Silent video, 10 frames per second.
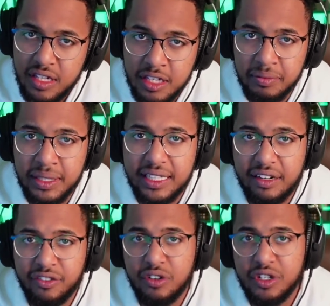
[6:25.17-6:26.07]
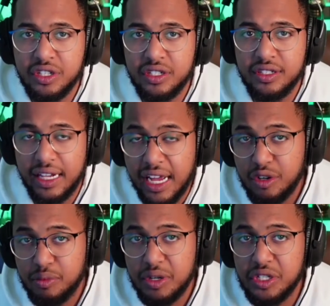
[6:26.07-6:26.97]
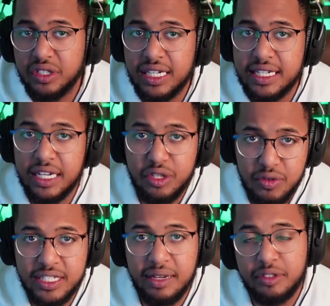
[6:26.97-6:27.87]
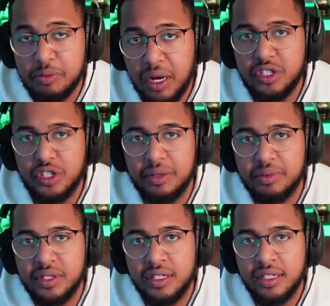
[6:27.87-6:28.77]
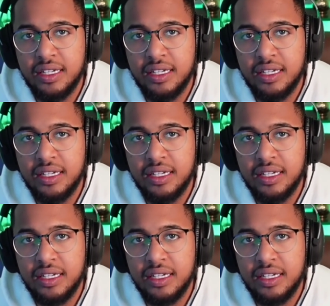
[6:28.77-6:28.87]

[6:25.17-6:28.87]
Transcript: Something that, of course, that I do personally is I do accept sponsorships,